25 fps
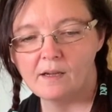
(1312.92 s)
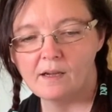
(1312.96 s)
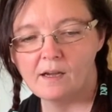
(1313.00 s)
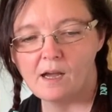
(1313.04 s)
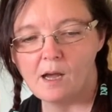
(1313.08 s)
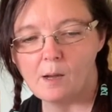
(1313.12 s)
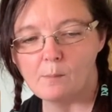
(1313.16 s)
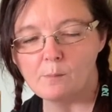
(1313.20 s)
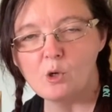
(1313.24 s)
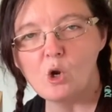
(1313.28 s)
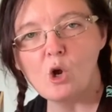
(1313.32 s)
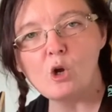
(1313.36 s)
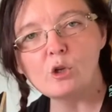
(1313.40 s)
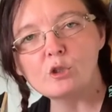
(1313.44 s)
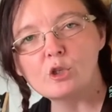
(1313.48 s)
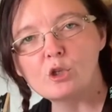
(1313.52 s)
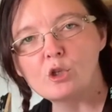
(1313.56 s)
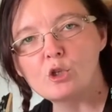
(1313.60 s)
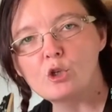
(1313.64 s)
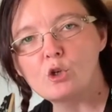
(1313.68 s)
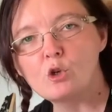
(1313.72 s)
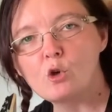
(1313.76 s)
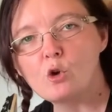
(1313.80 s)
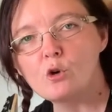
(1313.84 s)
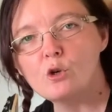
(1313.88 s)
not
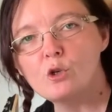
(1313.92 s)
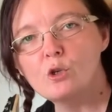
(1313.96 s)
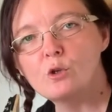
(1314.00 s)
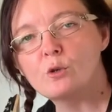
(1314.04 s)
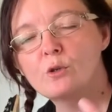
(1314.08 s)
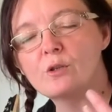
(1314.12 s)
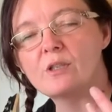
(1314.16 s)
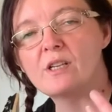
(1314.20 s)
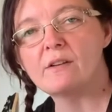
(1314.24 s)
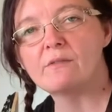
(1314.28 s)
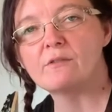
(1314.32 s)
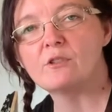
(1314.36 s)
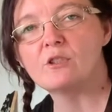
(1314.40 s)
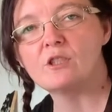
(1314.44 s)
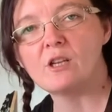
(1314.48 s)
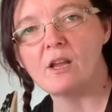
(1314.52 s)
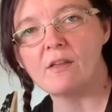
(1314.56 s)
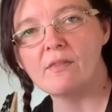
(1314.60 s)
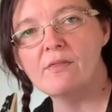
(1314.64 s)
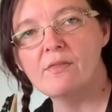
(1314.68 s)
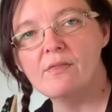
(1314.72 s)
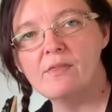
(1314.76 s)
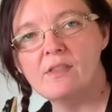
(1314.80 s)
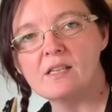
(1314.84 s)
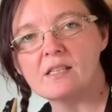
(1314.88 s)
sure you could have
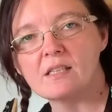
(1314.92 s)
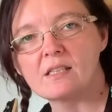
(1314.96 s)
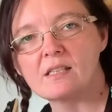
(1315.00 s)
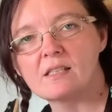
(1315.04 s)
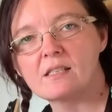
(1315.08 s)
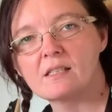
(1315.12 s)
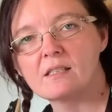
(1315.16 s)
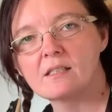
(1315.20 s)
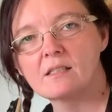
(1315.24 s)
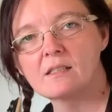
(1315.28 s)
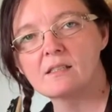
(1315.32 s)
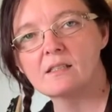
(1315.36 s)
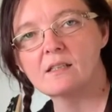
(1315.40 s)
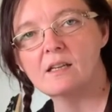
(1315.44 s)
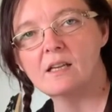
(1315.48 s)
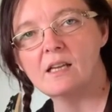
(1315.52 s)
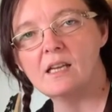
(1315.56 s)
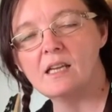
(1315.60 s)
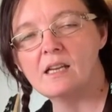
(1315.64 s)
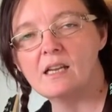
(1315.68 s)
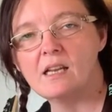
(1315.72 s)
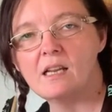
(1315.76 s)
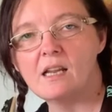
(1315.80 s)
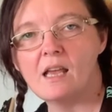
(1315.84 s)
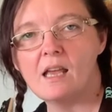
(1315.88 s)
done this
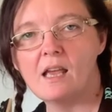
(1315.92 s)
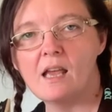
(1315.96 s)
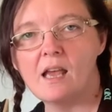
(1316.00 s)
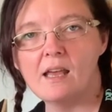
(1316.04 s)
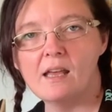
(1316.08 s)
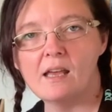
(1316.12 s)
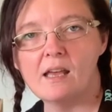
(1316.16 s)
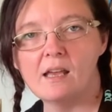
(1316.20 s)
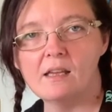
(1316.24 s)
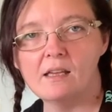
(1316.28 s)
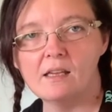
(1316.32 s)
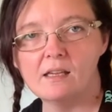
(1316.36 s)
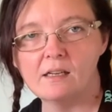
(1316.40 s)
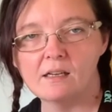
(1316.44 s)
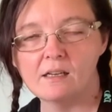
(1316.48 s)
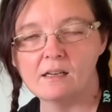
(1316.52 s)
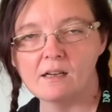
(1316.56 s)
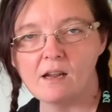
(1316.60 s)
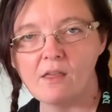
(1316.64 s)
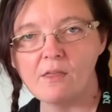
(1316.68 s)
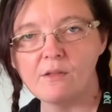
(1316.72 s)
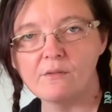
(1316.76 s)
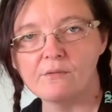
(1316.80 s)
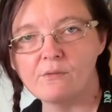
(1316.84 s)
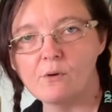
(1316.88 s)
in
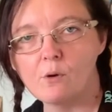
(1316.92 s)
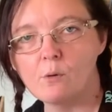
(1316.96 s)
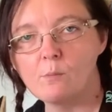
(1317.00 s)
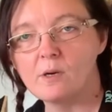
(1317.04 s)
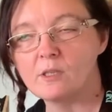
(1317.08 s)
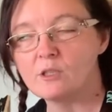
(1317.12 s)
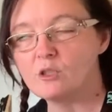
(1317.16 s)
another format.